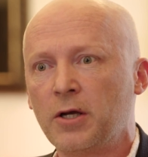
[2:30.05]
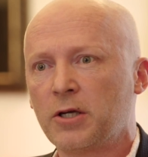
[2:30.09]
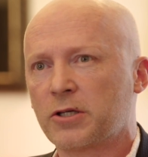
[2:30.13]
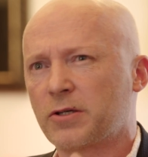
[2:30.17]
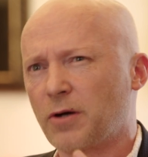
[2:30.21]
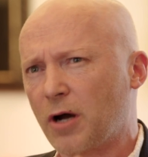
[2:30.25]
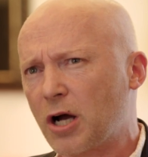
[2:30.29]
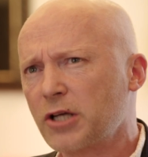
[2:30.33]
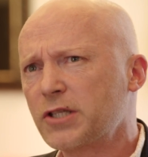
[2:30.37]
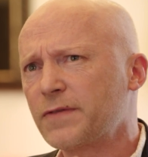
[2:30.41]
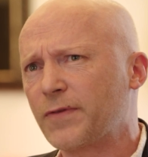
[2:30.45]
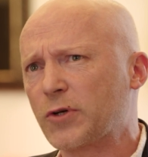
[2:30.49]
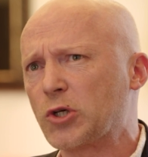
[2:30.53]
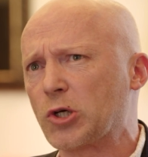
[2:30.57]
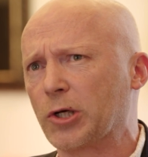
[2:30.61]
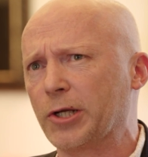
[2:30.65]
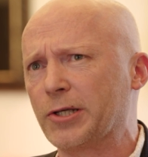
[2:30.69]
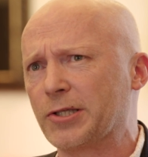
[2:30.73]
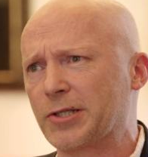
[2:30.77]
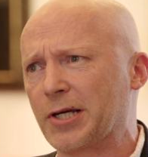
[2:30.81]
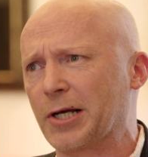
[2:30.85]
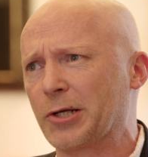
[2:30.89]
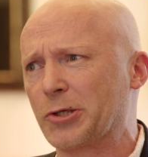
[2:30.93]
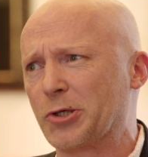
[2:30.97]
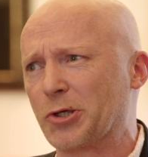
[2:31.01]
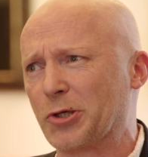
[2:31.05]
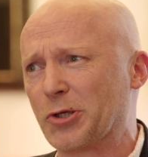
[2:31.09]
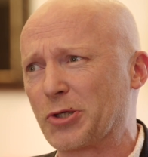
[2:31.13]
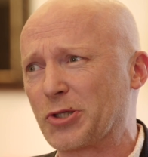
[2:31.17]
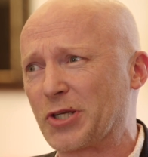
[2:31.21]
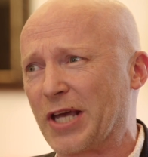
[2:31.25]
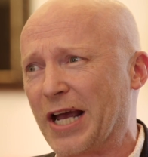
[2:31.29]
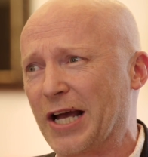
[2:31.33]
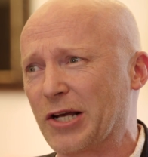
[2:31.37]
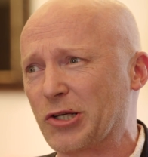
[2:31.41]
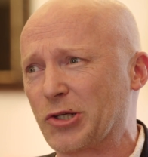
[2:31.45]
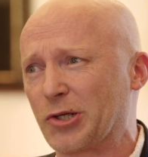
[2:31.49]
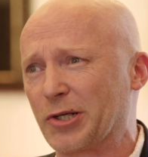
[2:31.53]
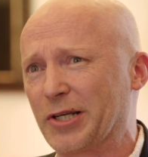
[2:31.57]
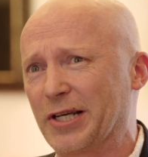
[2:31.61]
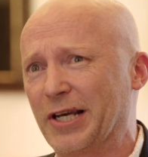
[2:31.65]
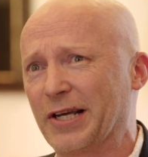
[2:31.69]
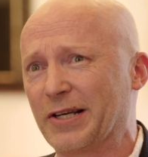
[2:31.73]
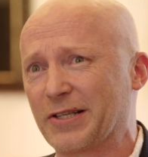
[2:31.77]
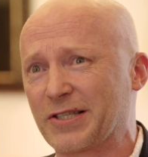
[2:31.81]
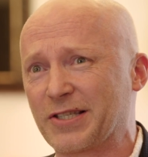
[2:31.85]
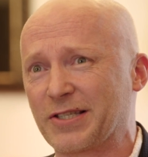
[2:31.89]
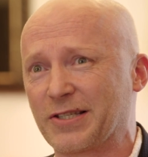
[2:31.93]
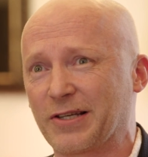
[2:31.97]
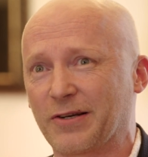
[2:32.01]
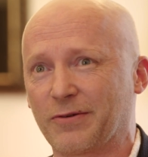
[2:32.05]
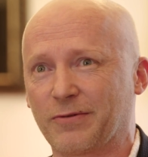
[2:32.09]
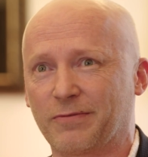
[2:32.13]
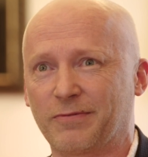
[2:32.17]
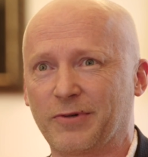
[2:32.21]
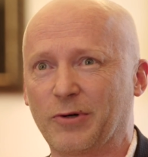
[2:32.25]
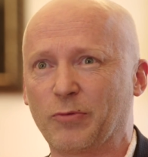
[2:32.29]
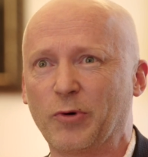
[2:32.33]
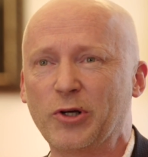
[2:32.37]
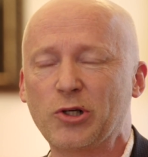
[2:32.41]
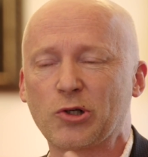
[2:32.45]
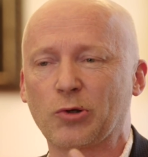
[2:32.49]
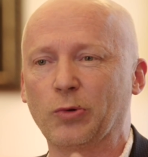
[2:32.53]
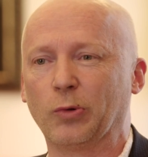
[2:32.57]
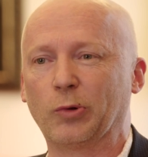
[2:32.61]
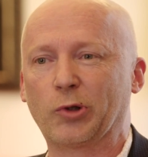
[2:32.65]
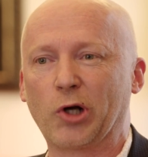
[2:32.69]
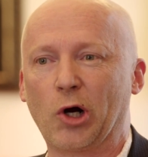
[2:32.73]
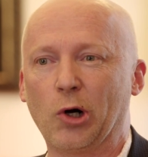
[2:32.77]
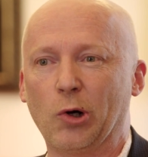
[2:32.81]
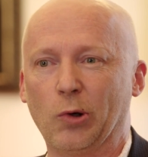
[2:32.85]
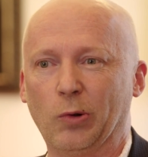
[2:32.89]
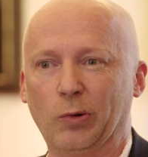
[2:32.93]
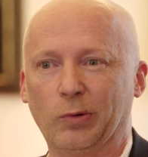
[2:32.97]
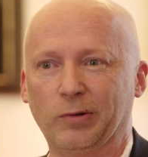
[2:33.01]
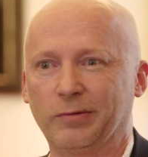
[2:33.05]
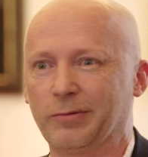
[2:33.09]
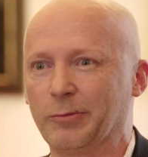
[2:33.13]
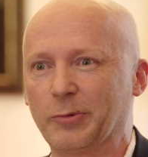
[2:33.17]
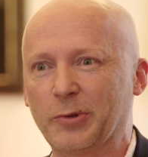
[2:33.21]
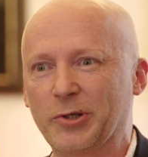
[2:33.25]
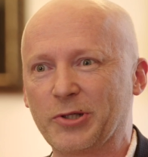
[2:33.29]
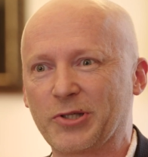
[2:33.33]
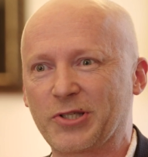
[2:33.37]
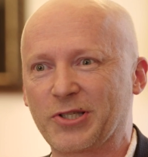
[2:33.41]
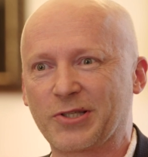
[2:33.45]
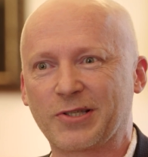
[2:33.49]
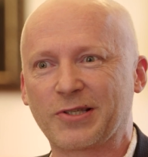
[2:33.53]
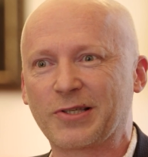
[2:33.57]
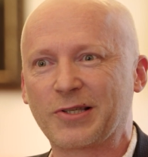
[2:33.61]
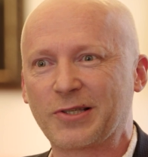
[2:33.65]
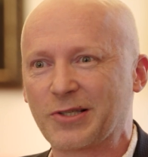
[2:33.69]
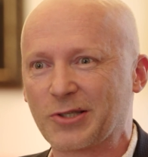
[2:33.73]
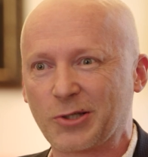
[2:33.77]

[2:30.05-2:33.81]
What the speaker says: So artificial intelligence, actually, its original goal was